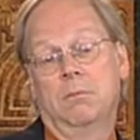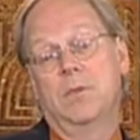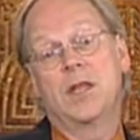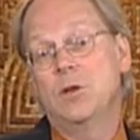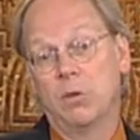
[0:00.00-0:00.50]

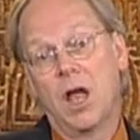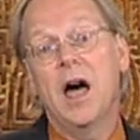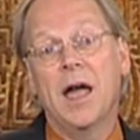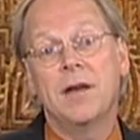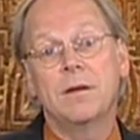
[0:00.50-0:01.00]
then you
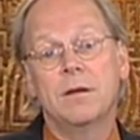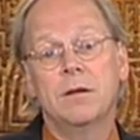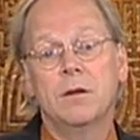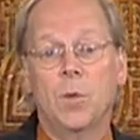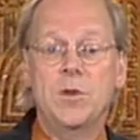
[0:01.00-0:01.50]
lied
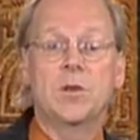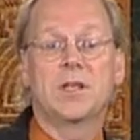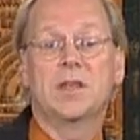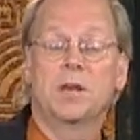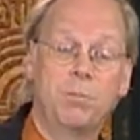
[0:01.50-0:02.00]
when you
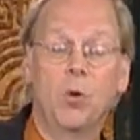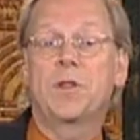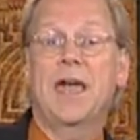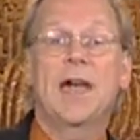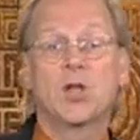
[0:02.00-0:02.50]
said that
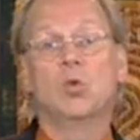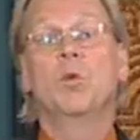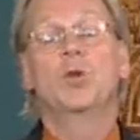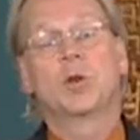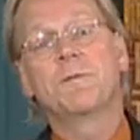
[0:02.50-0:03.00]
both casual
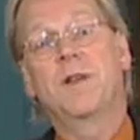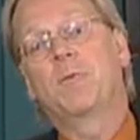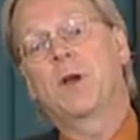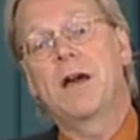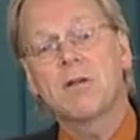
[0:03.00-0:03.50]
was your
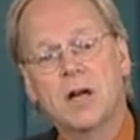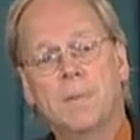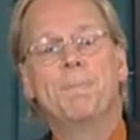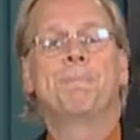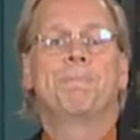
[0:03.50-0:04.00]
favorite
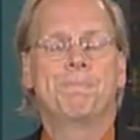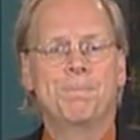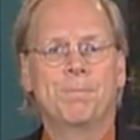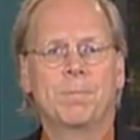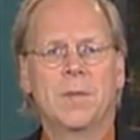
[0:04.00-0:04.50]
outcome.
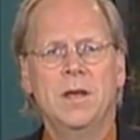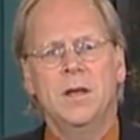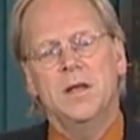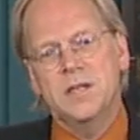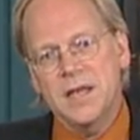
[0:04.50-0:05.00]

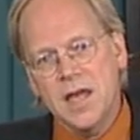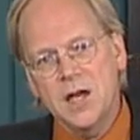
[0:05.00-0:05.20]
Taking